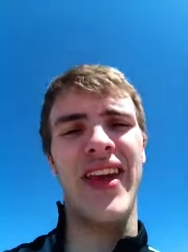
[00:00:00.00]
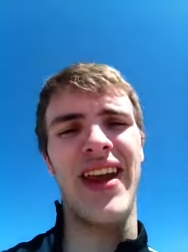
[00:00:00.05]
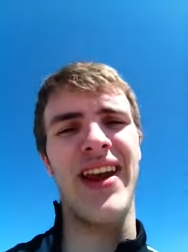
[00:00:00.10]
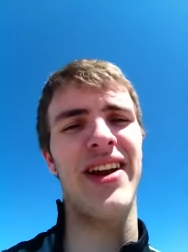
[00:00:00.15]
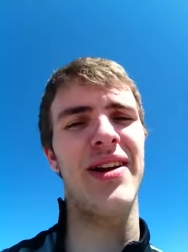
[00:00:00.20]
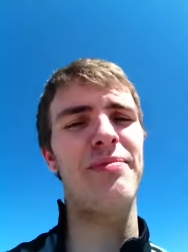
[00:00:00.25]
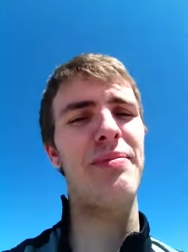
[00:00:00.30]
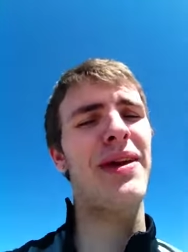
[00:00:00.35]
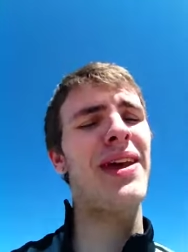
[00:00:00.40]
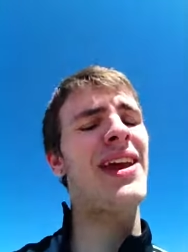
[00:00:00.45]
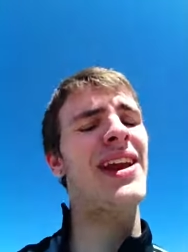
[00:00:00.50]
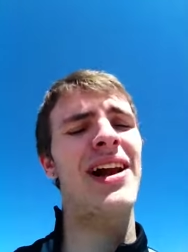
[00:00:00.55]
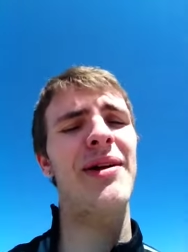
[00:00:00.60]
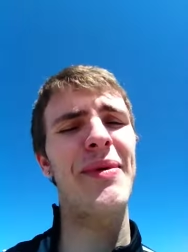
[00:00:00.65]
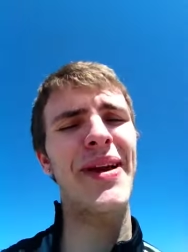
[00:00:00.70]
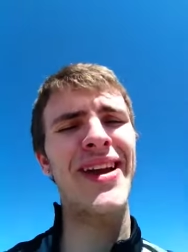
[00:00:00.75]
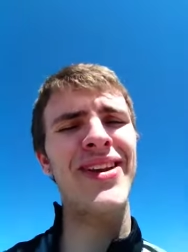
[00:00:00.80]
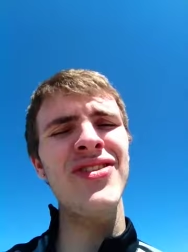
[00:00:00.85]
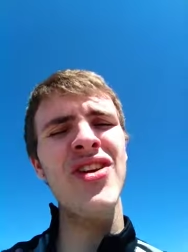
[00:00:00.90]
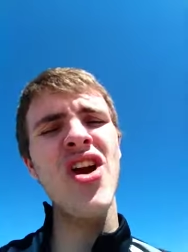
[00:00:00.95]
they eat a pea and i'm
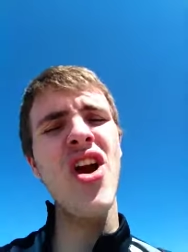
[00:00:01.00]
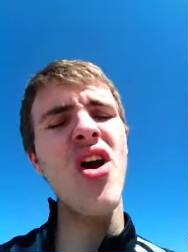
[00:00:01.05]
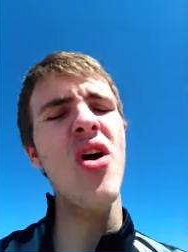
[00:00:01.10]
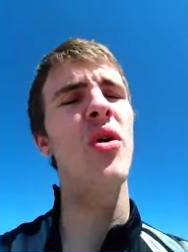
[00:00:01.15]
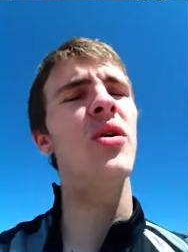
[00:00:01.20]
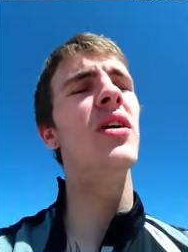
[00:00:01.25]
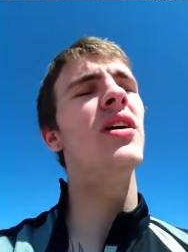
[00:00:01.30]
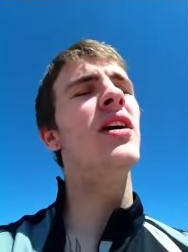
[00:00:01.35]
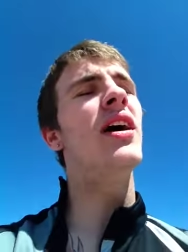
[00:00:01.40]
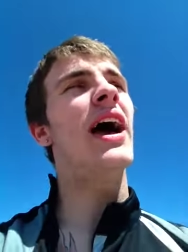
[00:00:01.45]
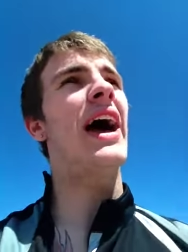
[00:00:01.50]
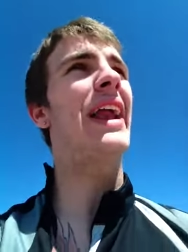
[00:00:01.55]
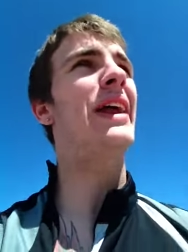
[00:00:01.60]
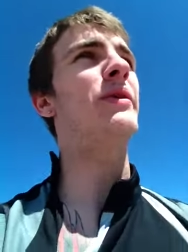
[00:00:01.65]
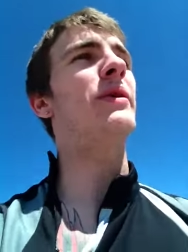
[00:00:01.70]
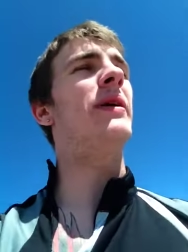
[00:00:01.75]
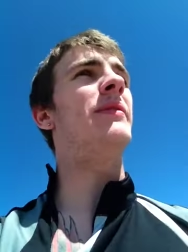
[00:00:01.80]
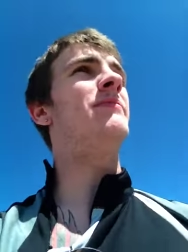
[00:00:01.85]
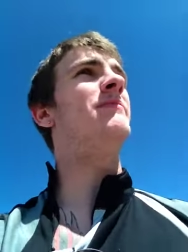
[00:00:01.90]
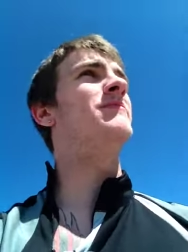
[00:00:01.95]
like no
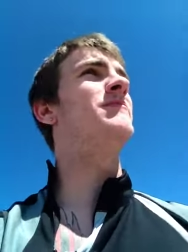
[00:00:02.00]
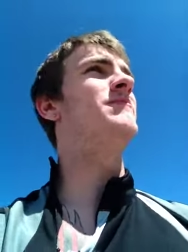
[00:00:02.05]
anyway